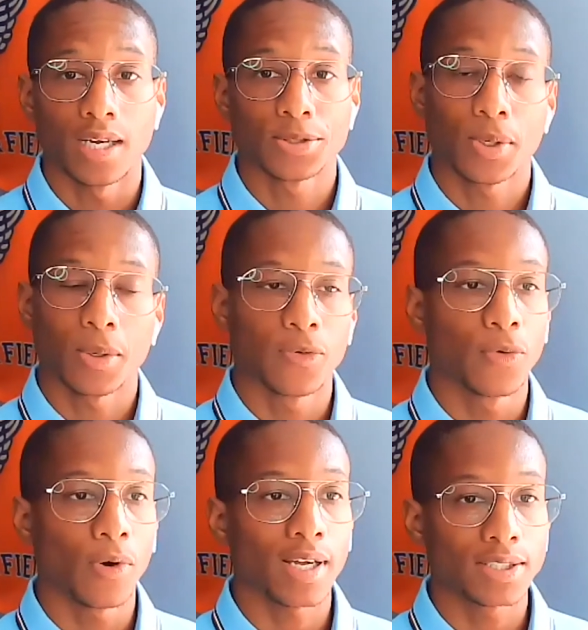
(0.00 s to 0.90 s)
So
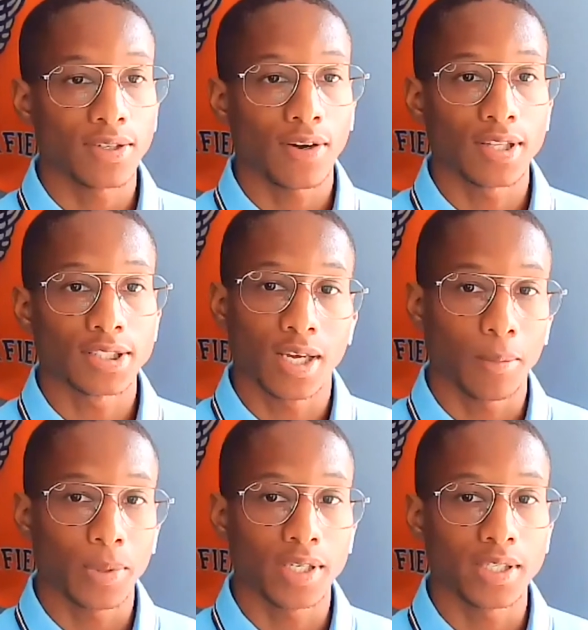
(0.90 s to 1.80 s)
before I got started in this
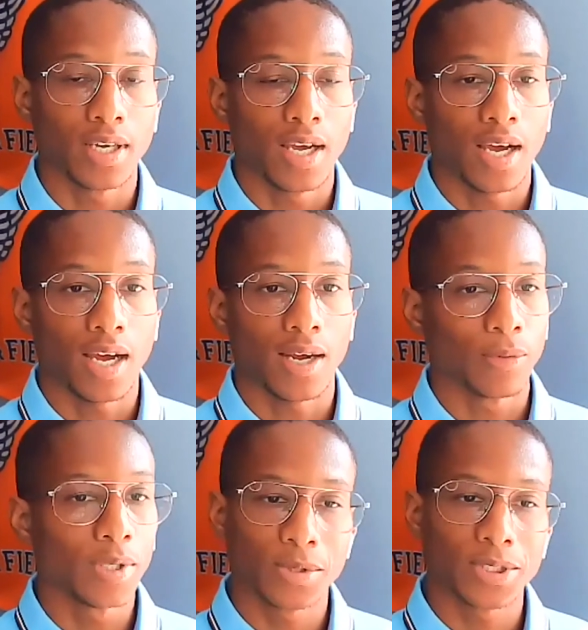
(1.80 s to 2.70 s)
company, I
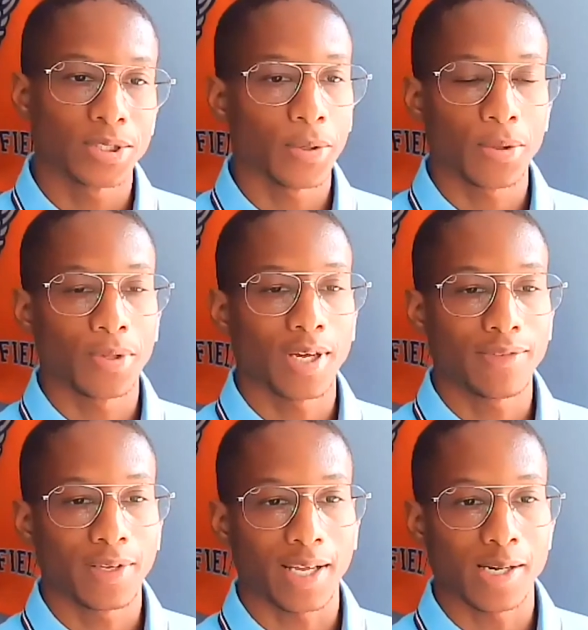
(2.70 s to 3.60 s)
really would just go through life
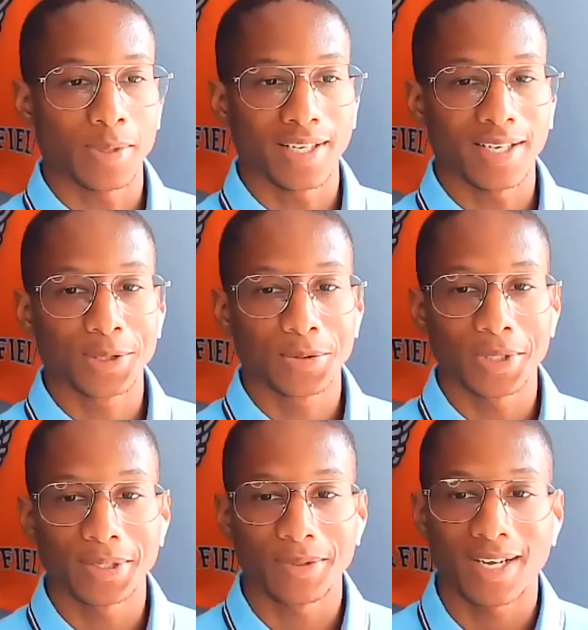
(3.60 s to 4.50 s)
like anybody else
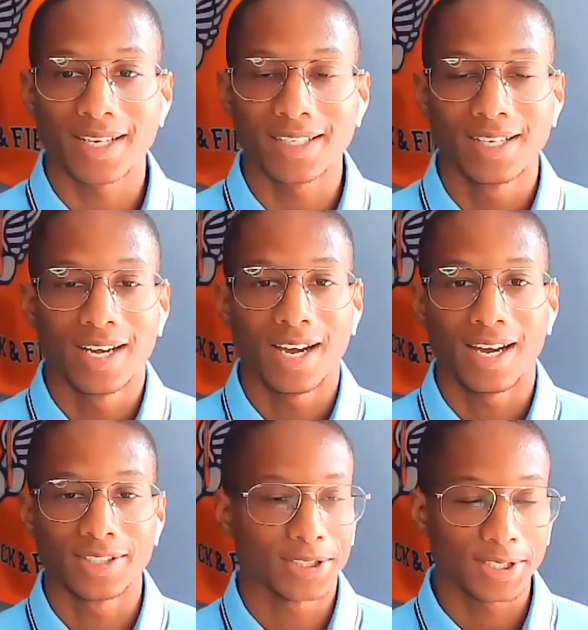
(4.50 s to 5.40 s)
would, right?
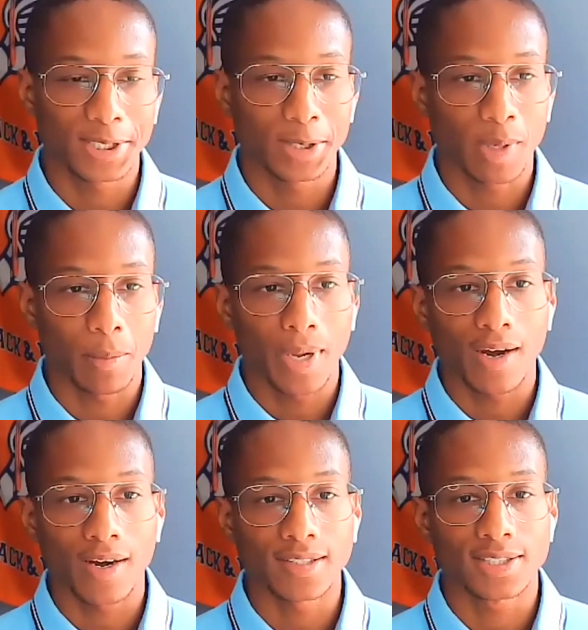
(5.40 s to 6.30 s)
Just listen to my
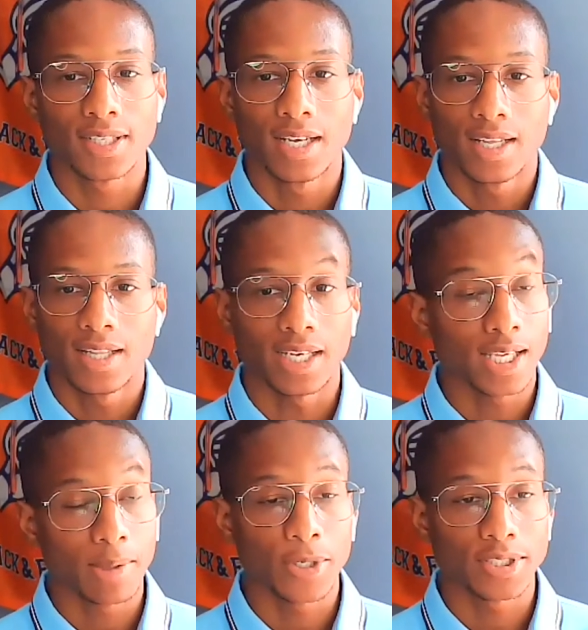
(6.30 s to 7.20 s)
parents. They
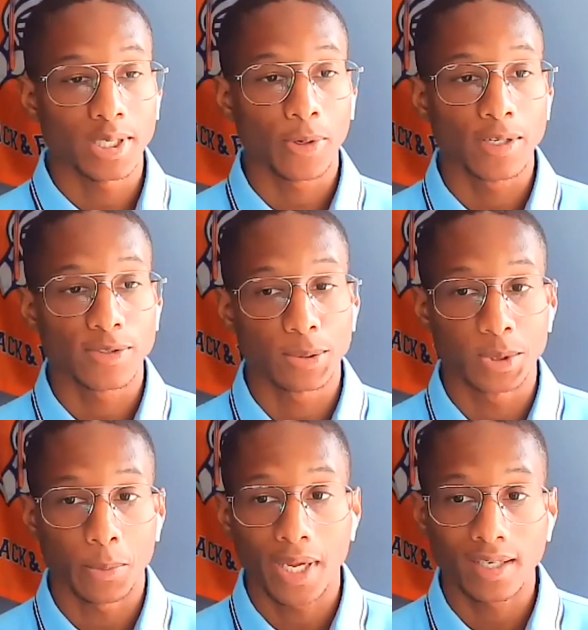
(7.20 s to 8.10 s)
came here as immigrants from
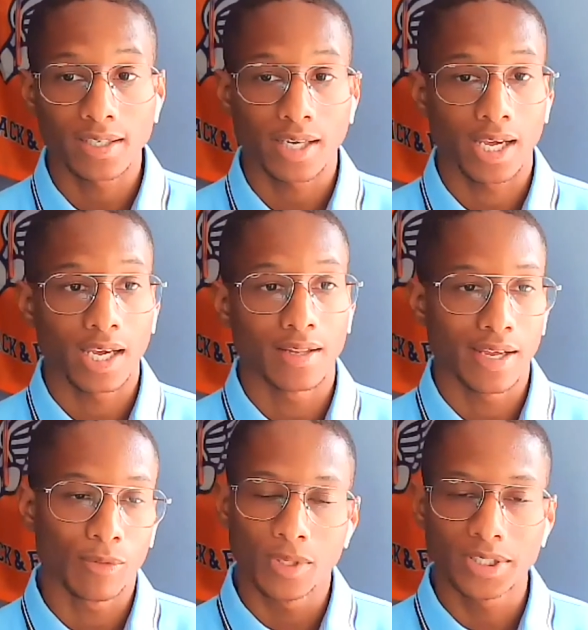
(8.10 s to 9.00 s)
Jamaica, and
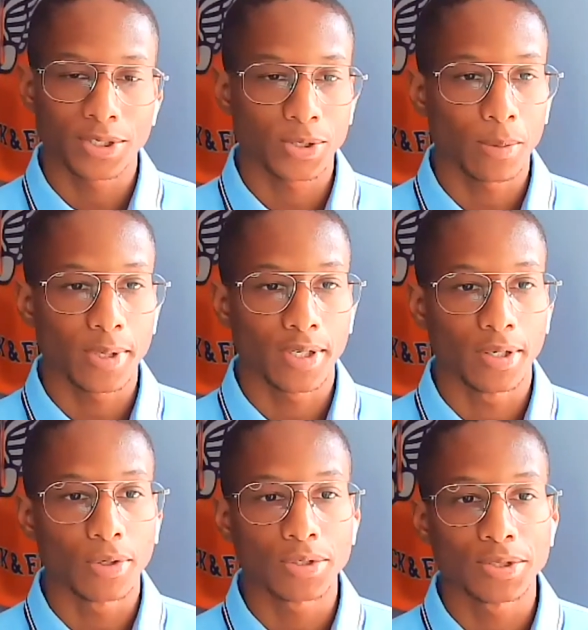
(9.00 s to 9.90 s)
they really just told me to
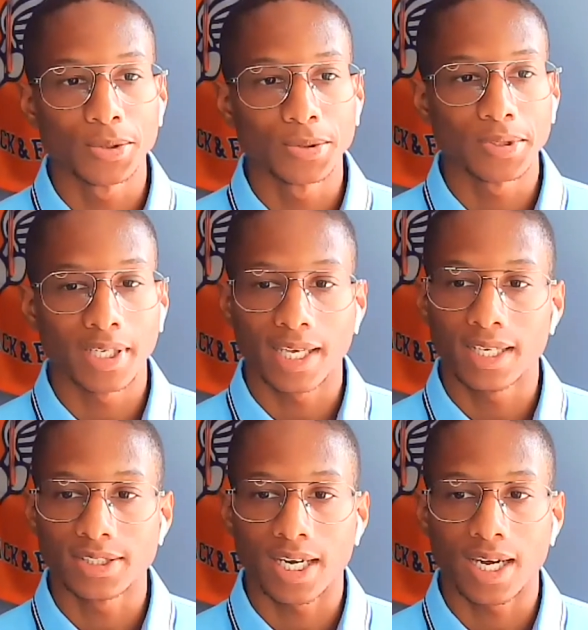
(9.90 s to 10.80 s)
go to school and get
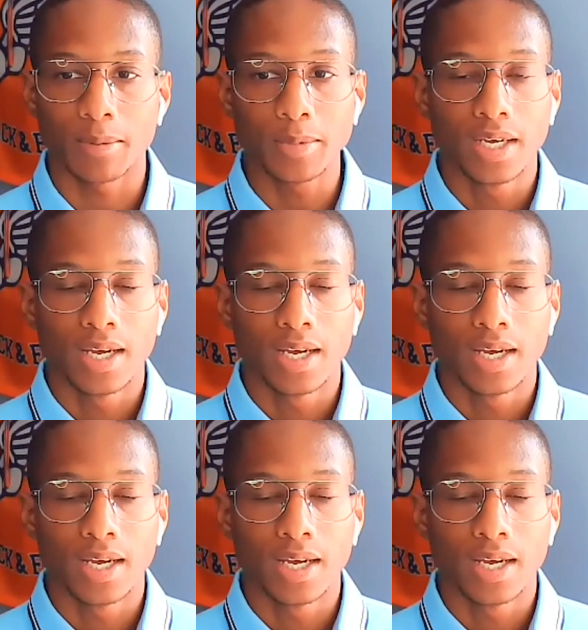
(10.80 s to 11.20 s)
a job